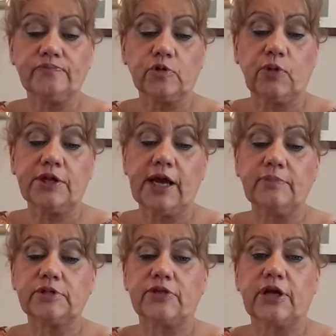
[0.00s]
One of the
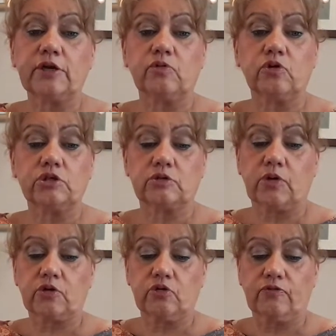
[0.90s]
items, I think, was
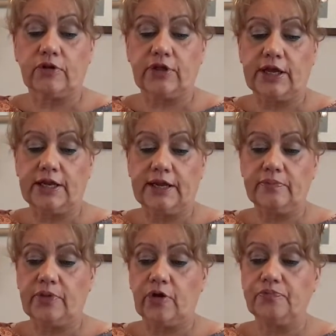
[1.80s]
worth over
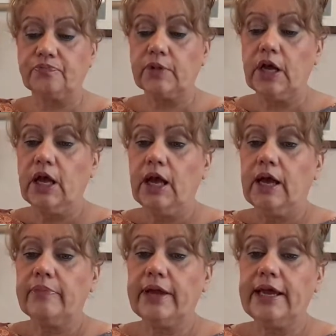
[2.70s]
£39.
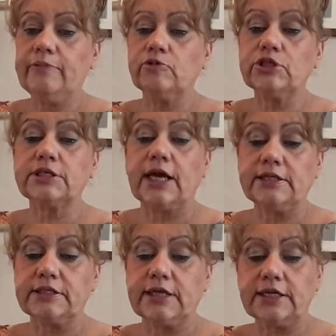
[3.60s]
But anyway, we'll just get
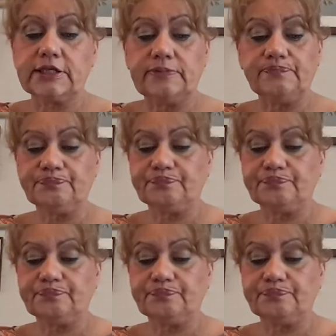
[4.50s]
into this.